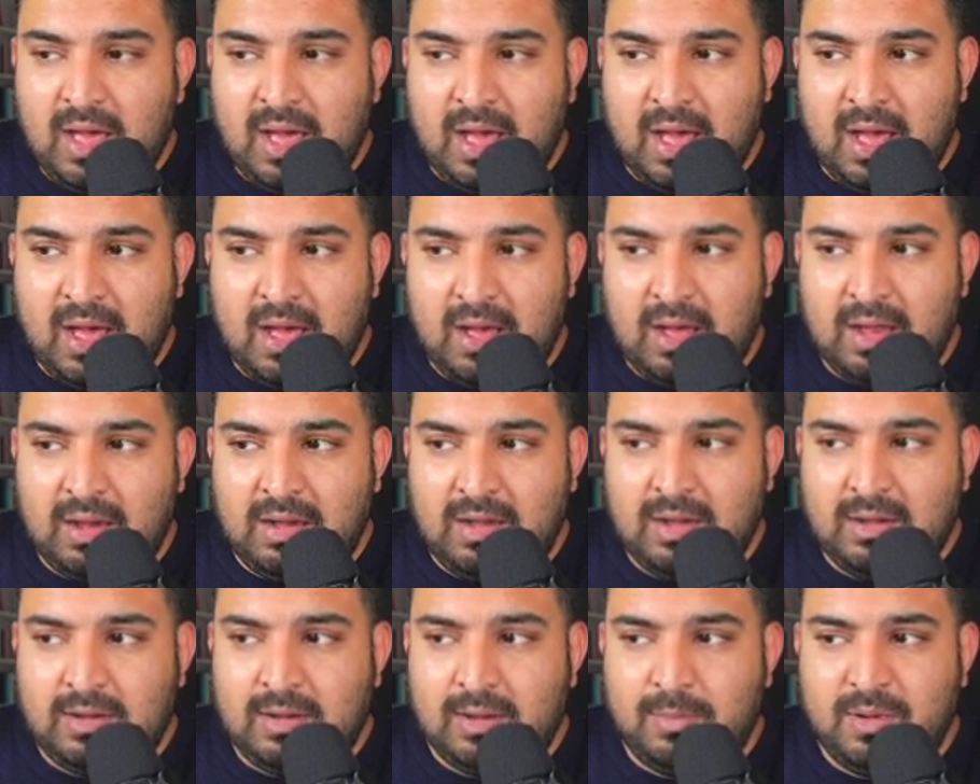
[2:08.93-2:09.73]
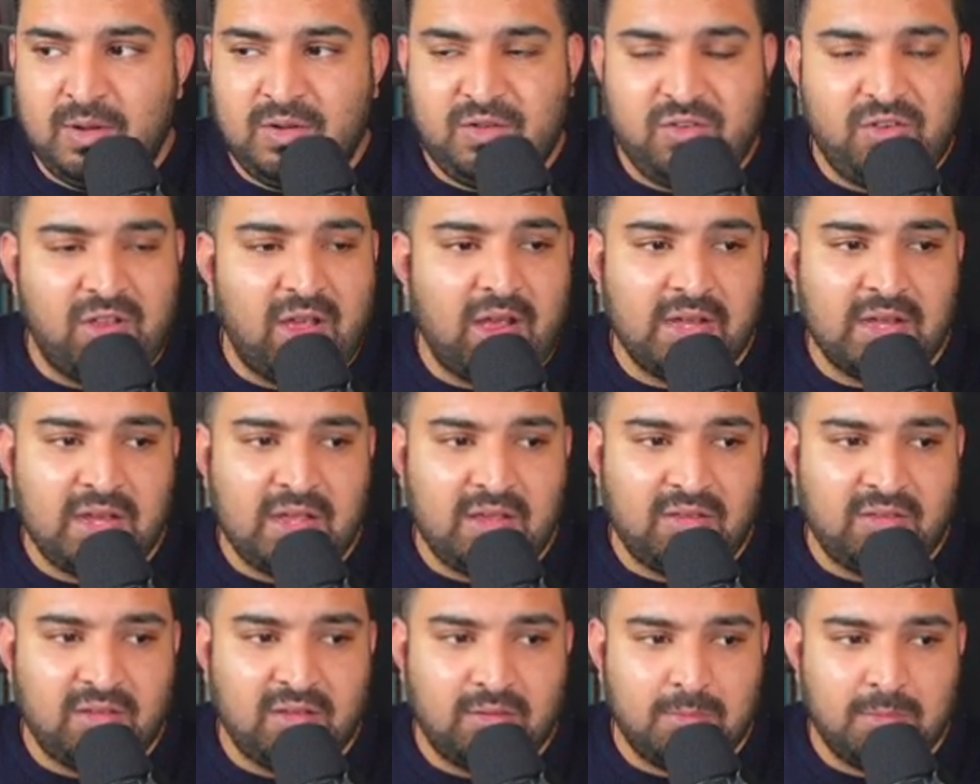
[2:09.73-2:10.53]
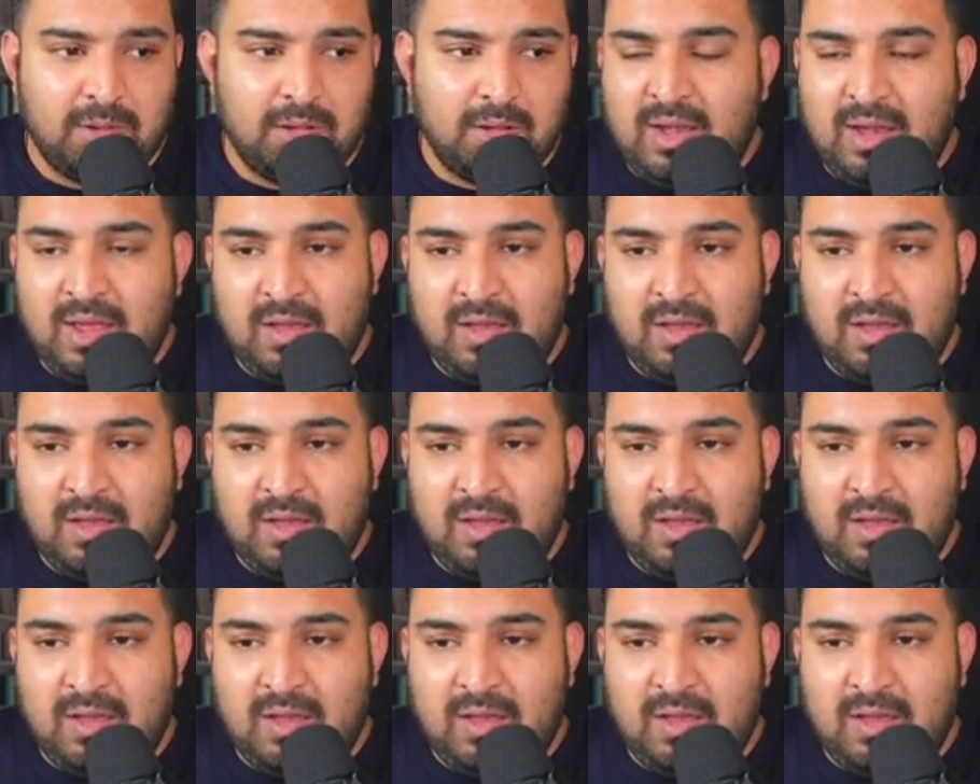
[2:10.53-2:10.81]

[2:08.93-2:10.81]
a little bit Chinese as well.